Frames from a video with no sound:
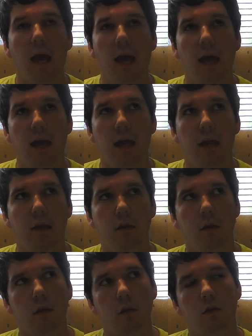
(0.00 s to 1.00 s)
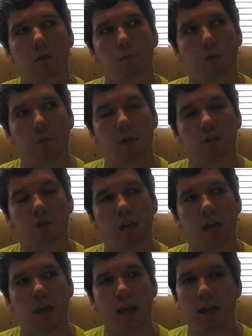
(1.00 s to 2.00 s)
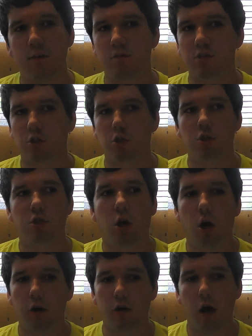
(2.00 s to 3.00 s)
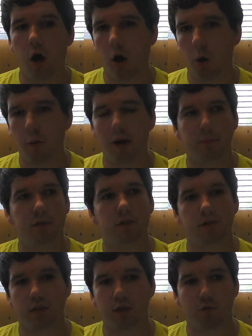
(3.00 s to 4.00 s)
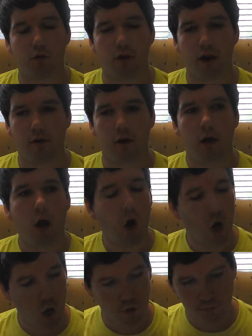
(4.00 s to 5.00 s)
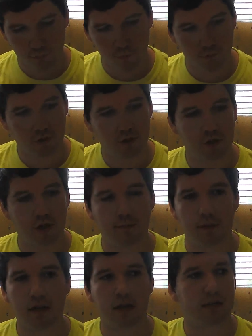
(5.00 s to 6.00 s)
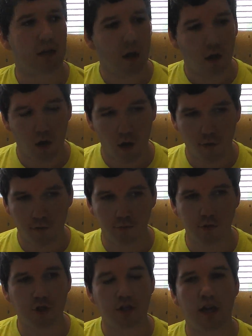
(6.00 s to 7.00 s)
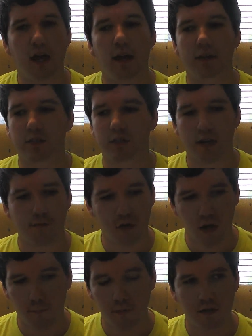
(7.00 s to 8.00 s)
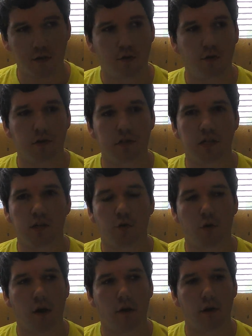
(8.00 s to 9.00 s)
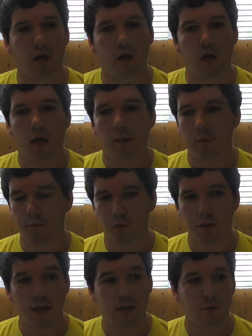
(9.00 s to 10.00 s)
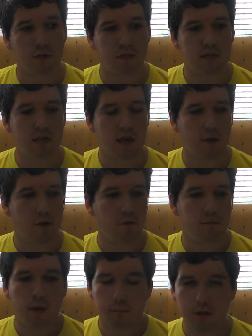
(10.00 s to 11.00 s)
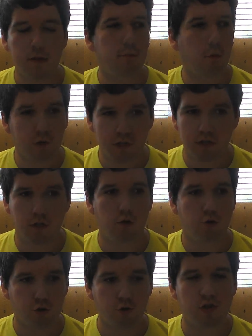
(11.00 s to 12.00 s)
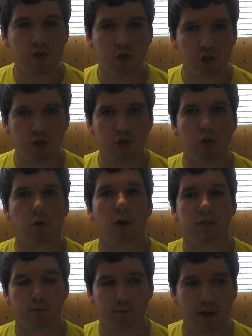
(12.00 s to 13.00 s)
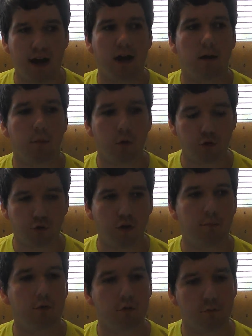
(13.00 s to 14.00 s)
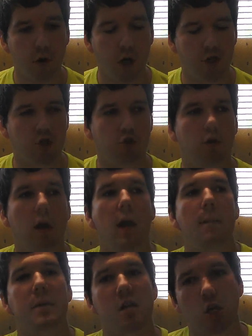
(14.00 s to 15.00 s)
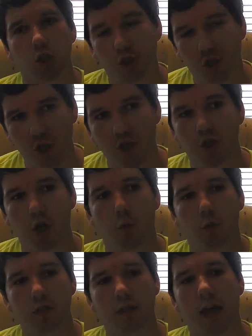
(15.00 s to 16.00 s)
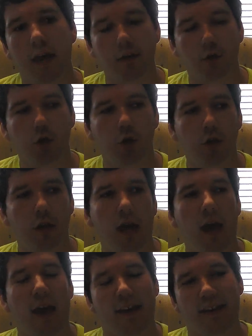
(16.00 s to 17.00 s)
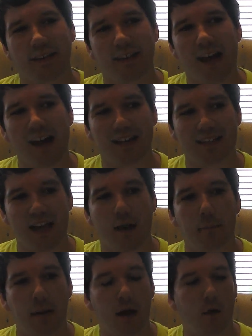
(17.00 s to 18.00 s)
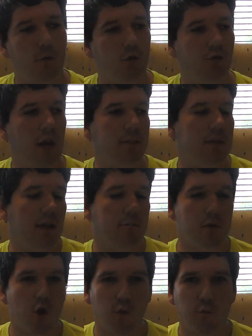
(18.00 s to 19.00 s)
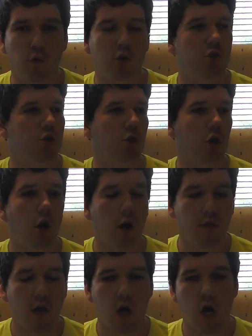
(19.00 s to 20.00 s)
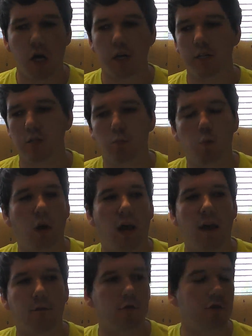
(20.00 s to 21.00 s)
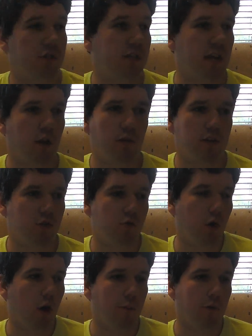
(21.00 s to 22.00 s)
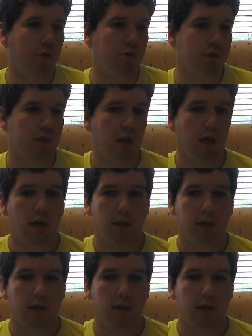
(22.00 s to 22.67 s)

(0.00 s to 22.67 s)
And pretty much it was a good card all the way up to the Synchro era. All through GBs, all through GX, even up into the early Synchro era, before the XYZ era, people were still using Jinzo as a viable tribute monster because Jinzo was that good and could lock down powerful traps like Mirror Force, your Call the Haunted, whatever, your Sakuretsu Armors,